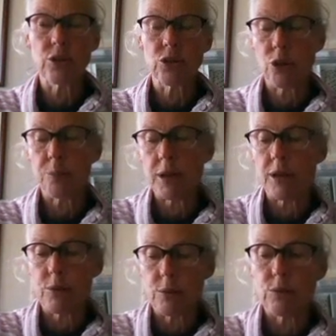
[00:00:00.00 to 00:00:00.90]
topic
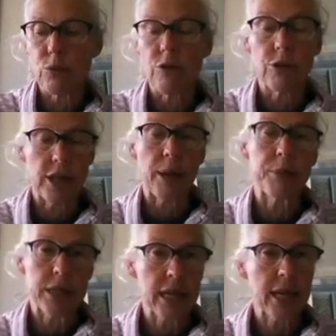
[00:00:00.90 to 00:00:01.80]
warrant that
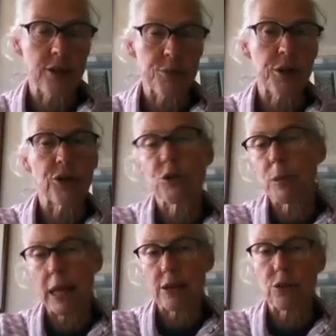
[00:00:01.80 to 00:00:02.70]
particular approach
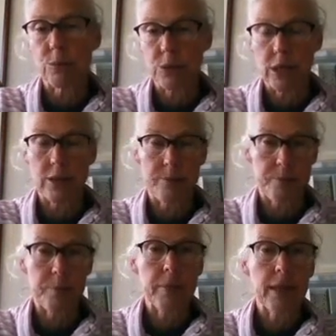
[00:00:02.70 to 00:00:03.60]
being adopted?
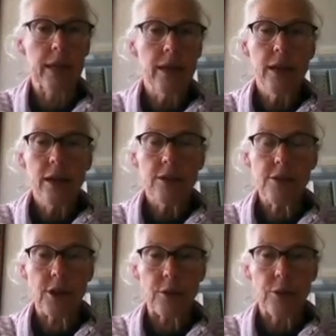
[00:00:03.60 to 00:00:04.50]

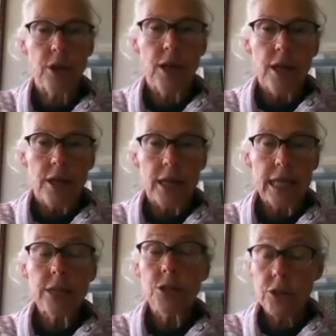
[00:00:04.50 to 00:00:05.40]
So, you need
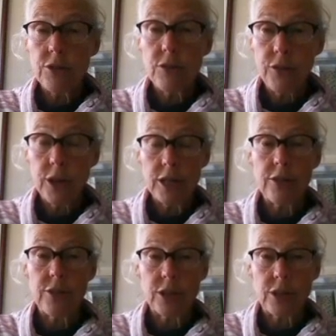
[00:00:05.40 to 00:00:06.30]
to justify your
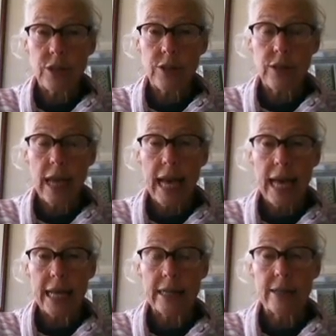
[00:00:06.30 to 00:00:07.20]
decisions,
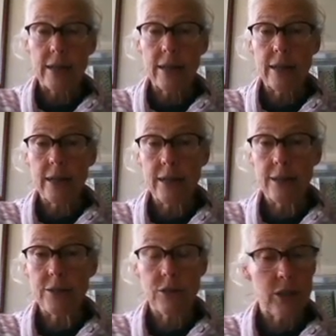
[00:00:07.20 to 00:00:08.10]
and I
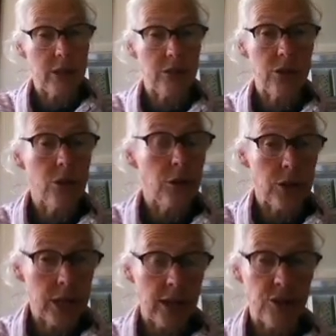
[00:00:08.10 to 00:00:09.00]
suggest you use the
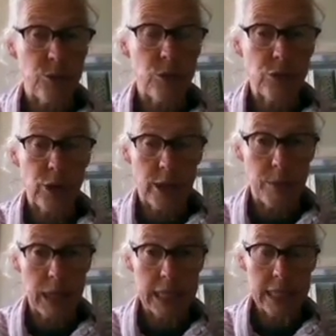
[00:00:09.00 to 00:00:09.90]
textbooks
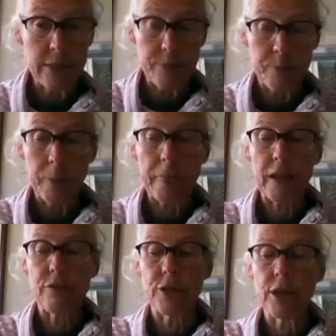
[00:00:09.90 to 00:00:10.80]
recommended.
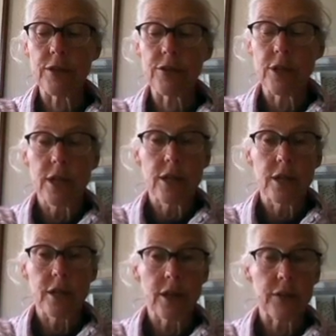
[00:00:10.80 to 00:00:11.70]
For this, you
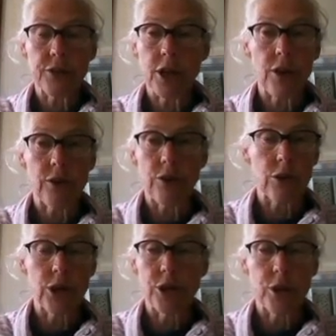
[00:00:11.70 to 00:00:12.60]
don't have to go and look
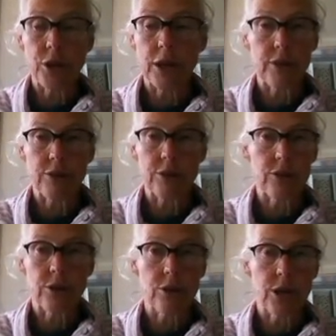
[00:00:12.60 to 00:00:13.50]
at other things that
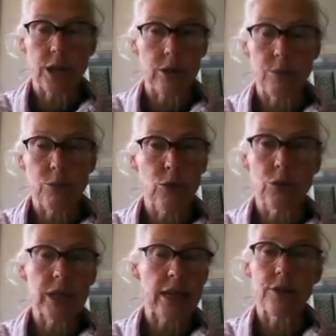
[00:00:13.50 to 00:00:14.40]
are, more
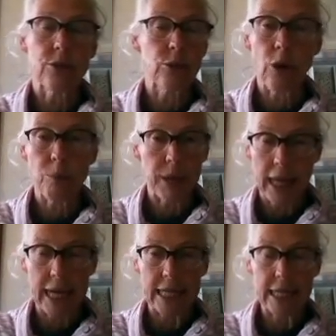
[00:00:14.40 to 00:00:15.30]
dense or
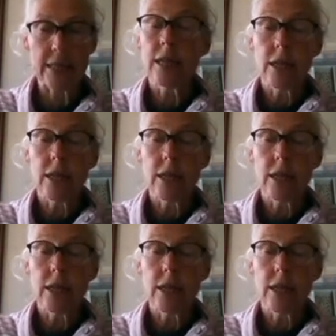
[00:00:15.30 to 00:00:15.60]
complicated.